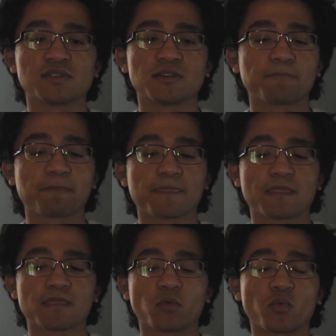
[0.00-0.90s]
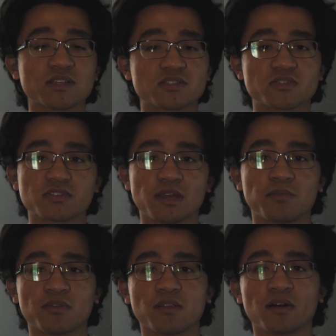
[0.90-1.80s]
That the Western type
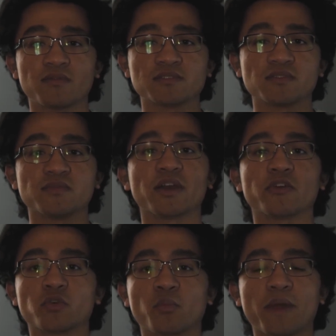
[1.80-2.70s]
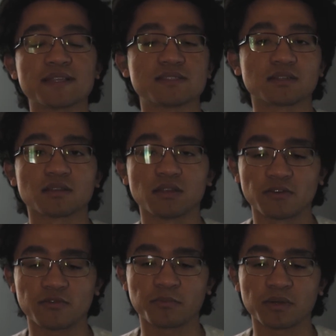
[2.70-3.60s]
of love is a very romantic
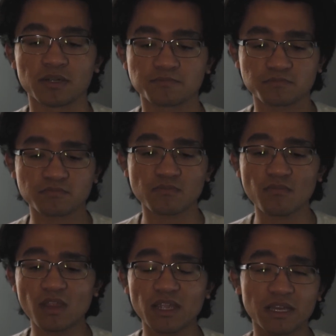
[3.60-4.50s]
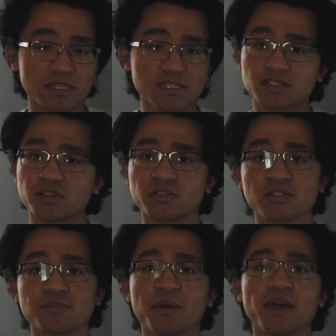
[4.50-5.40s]
love, but in Eastern
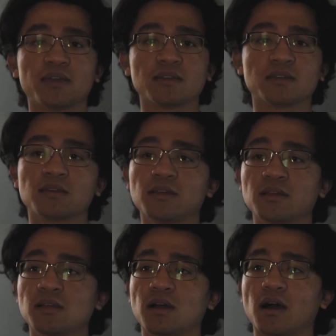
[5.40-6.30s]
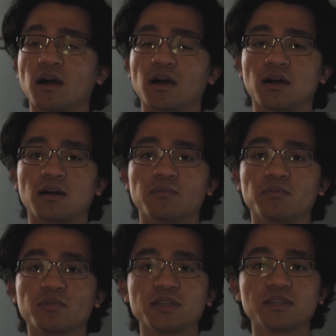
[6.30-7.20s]
Tibetan
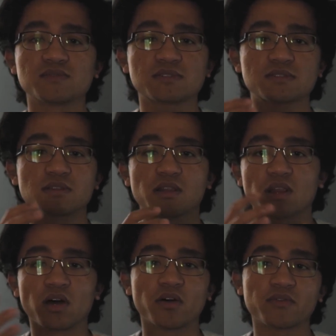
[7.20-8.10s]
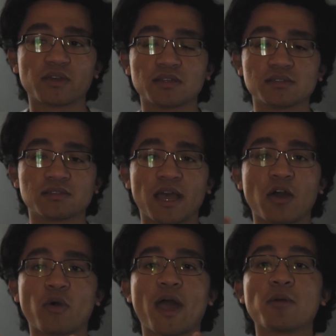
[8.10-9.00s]
beliefs, love is
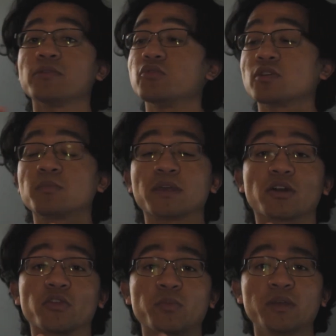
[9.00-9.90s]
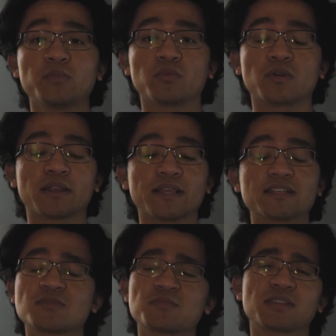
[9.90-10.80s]
how happy you can make other people. And that's
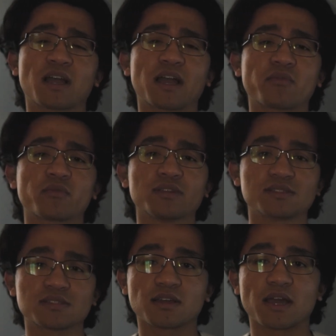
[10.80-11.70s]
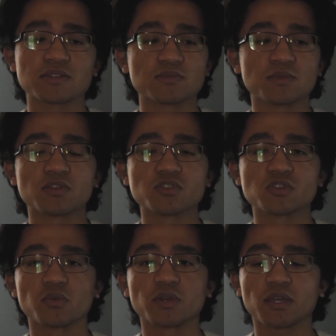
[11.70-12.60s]
something that kind of really stuck out to me in the
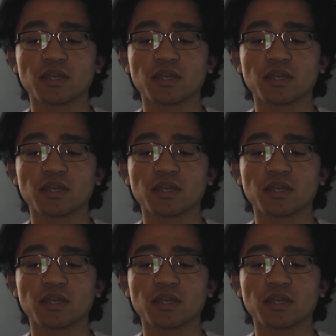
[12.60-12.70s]
show.